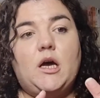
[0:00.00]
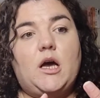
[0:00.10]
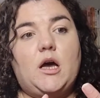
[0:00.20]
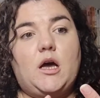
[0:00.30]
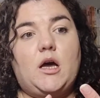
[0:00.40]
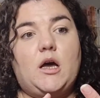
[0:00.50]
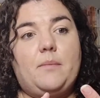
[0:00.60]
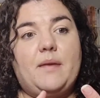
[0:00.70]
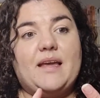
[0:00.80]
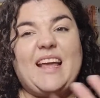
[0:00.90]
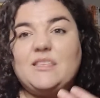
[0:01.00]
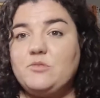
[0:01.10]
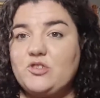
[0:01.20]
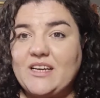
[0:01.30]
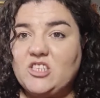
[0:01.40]
Get
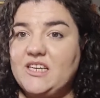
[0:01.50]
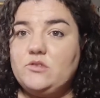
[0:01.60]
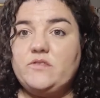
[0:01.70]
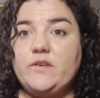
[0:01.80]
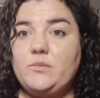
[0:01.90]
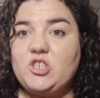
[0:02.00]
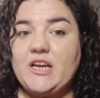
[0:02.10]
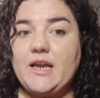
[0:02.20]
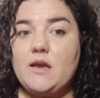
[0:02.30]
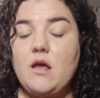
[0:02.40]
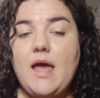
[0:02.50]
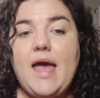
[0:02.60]
some stretch needles for your machine,